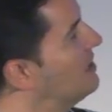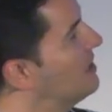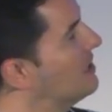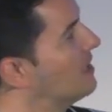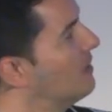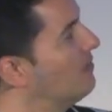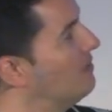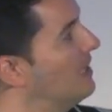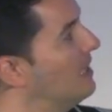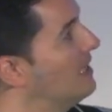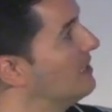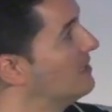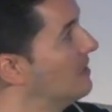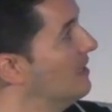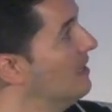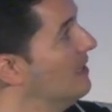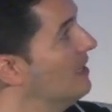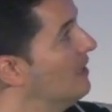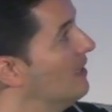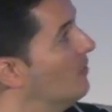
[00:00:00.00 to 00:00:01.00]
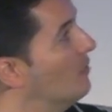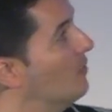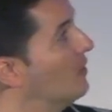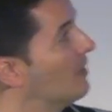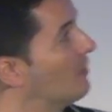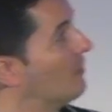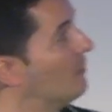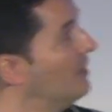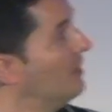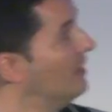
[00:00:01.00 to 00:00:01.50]
This is a place
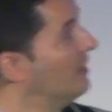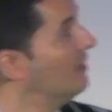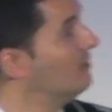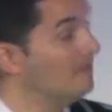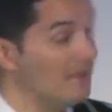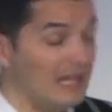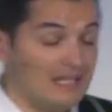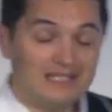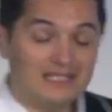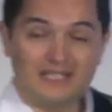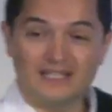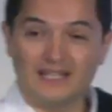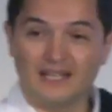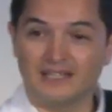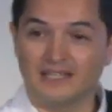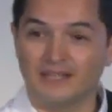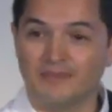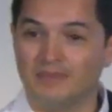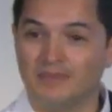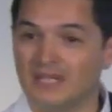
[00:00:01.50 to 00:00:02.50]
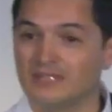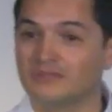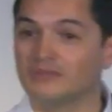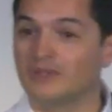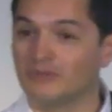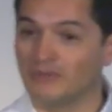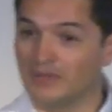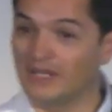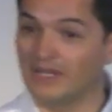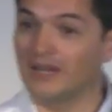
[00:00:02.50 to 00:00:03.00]
where we met and the place
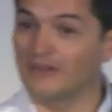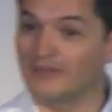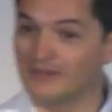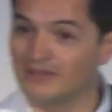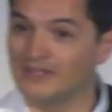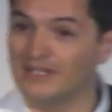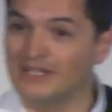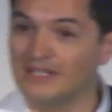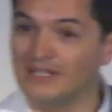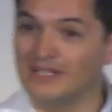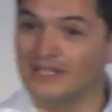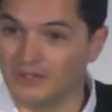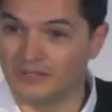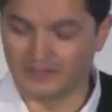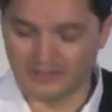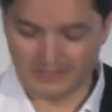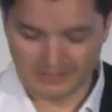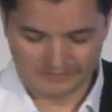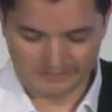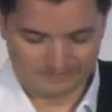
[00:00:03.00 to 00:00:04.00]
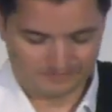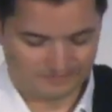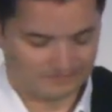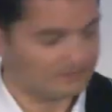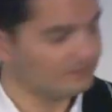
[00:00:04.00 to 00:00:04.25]
where we currently work.